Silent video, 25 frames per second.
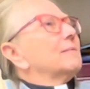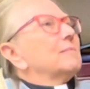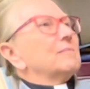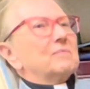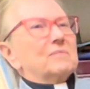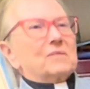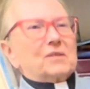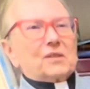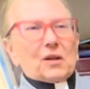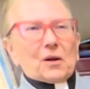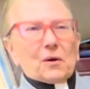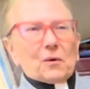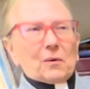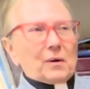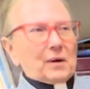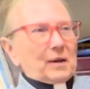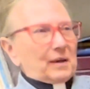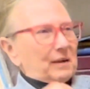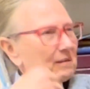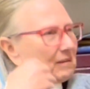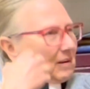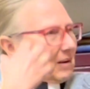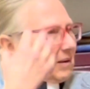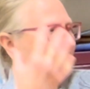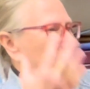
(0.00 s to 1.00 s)
you know
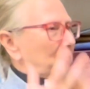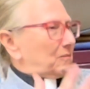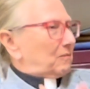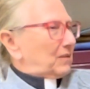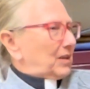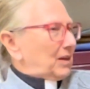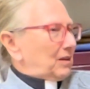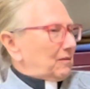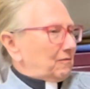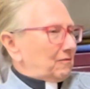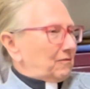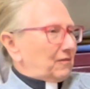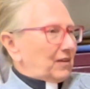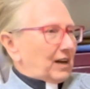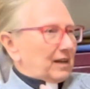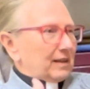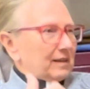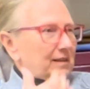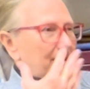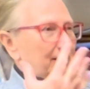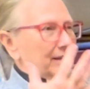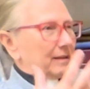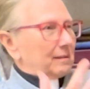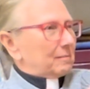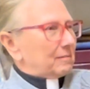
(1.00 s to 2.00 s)
I
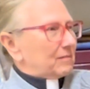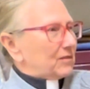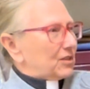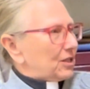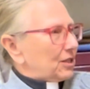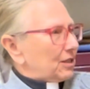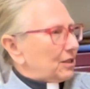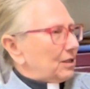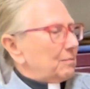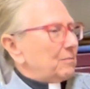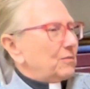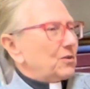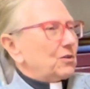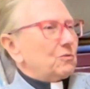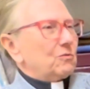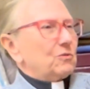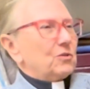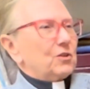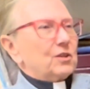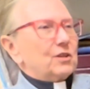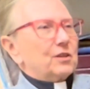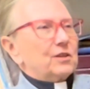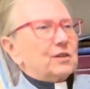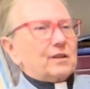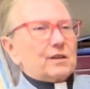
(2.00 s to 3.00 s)
invited him to
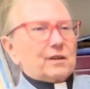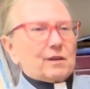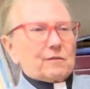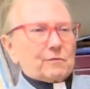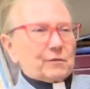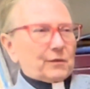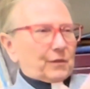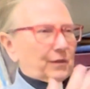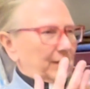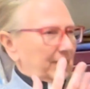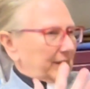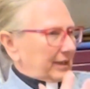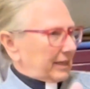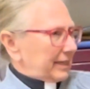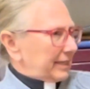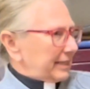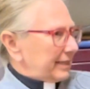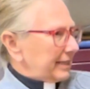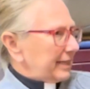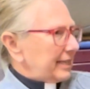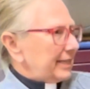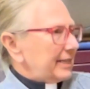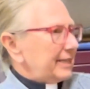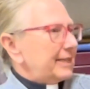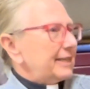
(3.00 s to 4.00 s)
communion and everything he
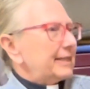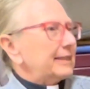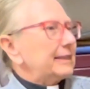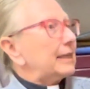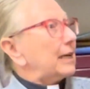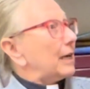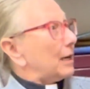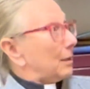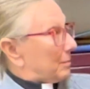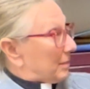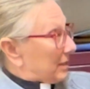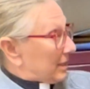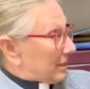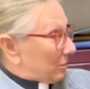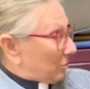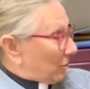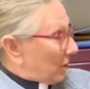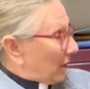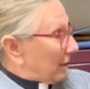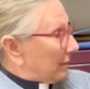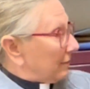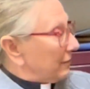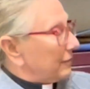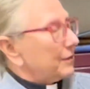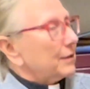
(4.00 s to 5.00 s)
he didn't come his
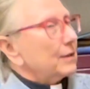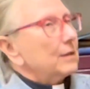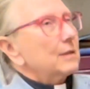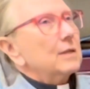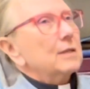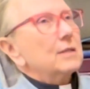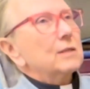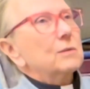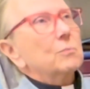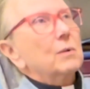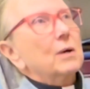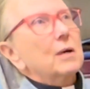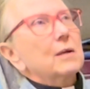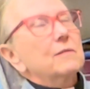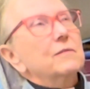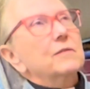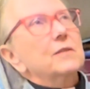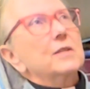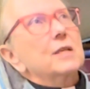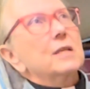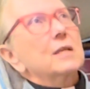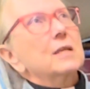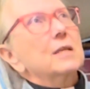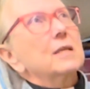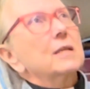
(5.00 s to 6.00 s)
wife his wife
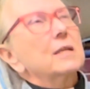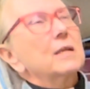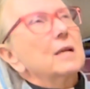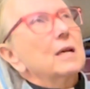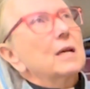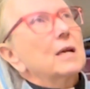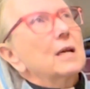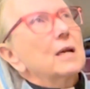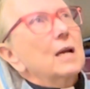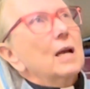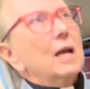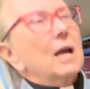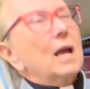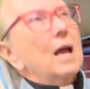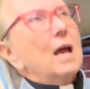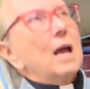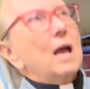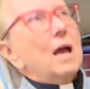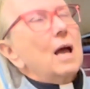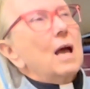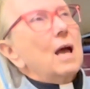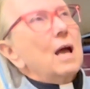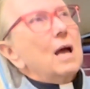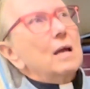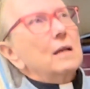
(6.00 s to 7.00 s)
did
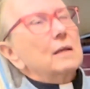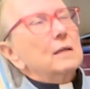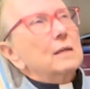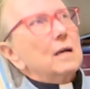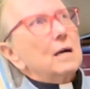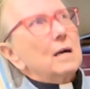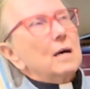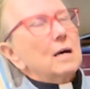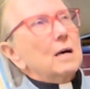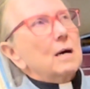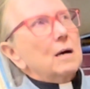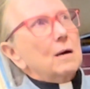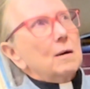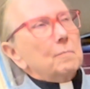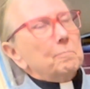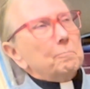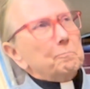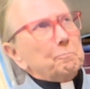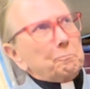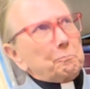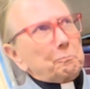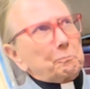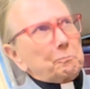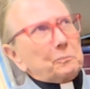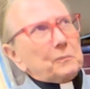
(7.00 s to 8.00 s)
and um
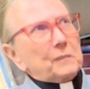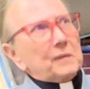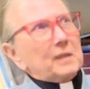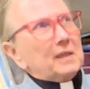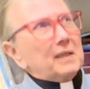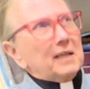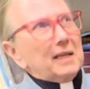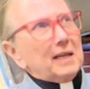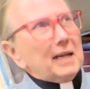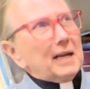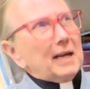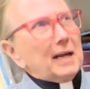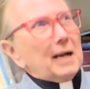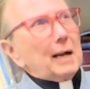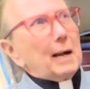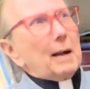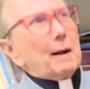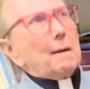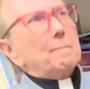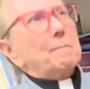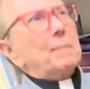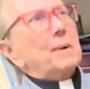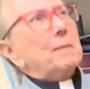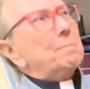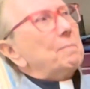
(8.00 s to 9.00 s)

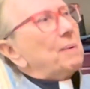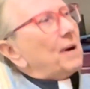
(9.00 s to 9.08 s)
but